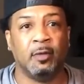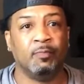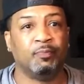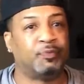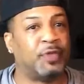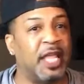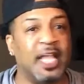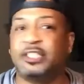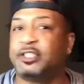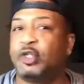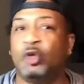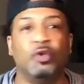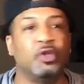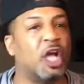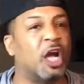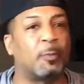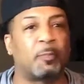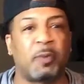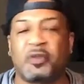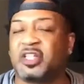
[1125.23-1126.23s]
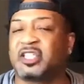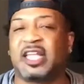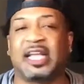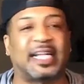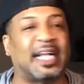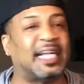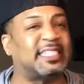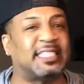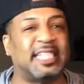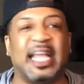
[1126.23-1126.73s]
These 2 young brothers,
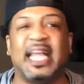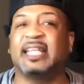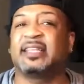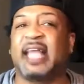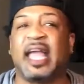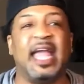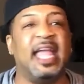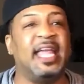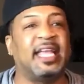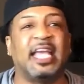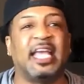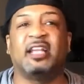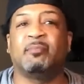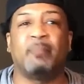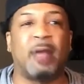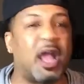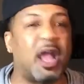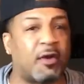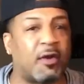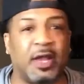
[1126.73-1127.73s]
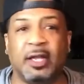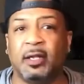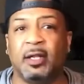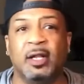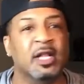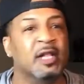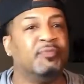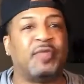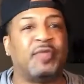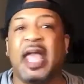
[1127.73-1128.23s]
like I said, they ain't getting married,
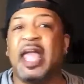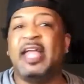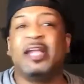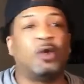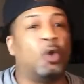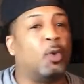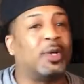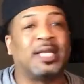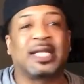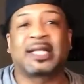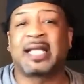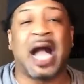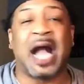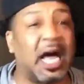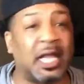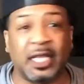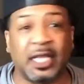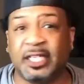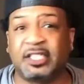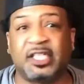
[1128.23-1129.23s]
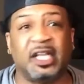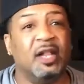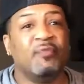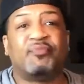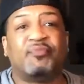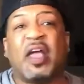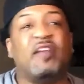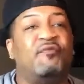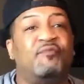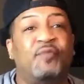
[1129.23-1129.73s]
they ain't going to college,
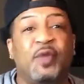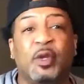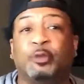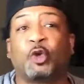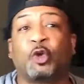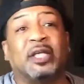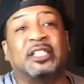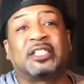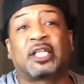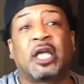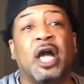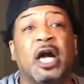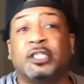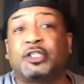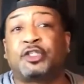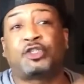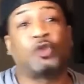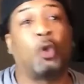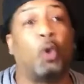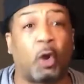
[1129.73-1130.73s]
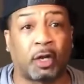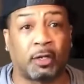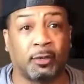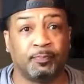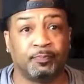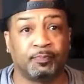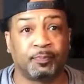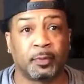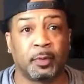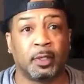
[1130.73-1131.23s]
their future is cut short.
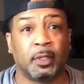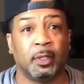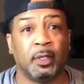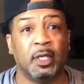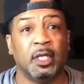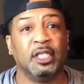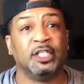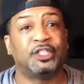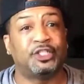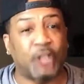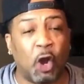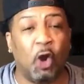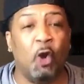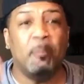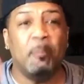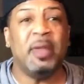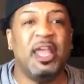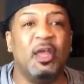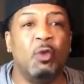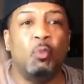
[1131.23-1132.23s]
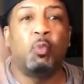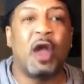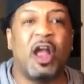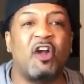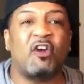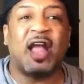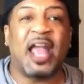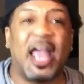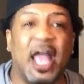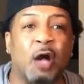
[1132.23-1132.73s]
Show me
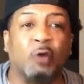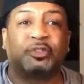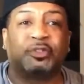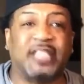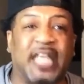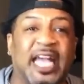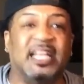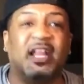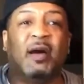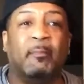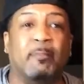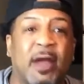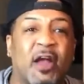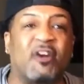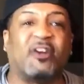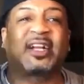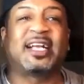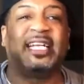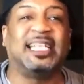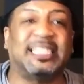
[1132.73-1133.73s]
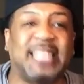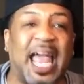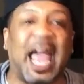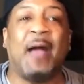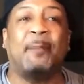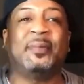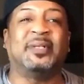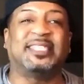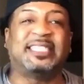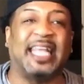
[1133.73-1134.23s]
where else in America this
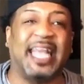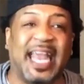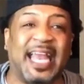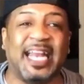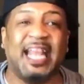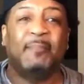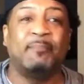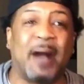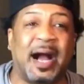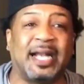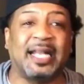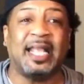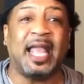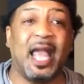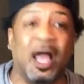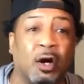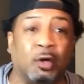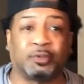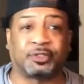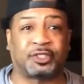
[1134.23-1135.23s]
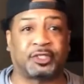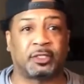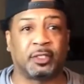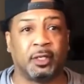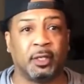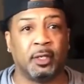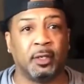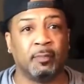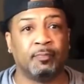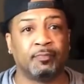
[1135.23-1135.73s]
happens to anybody else.
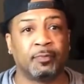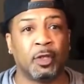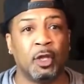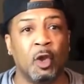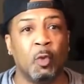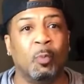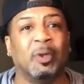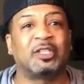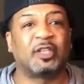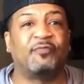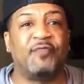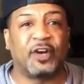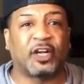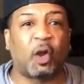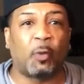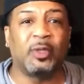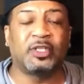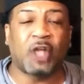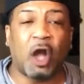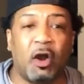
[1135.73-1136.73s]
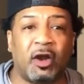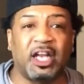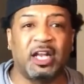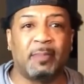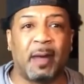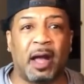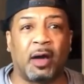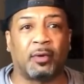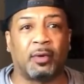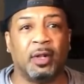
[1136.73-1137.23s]
What the fuck are we talking
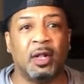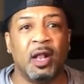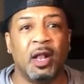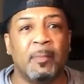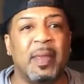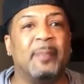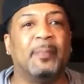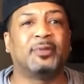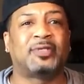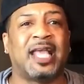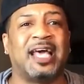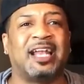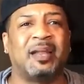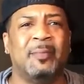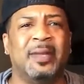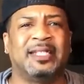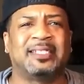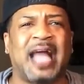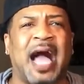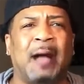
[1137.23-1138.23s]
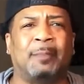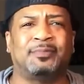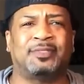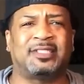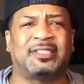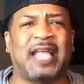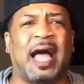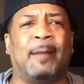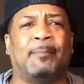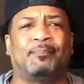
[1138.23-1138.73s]
about? People telling me
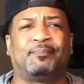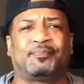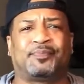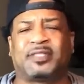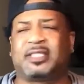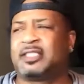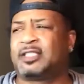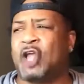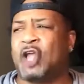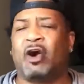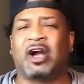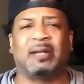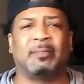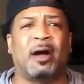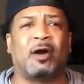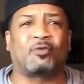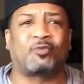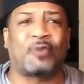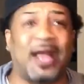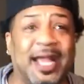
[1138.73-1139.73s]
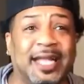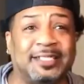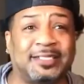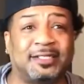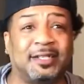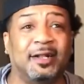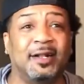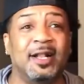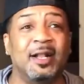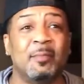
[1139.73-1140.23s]
stop talking about
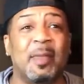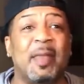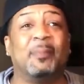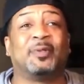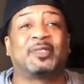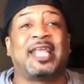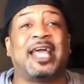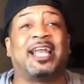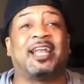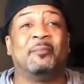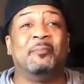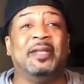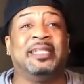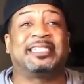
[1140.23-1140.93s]
race? People telling me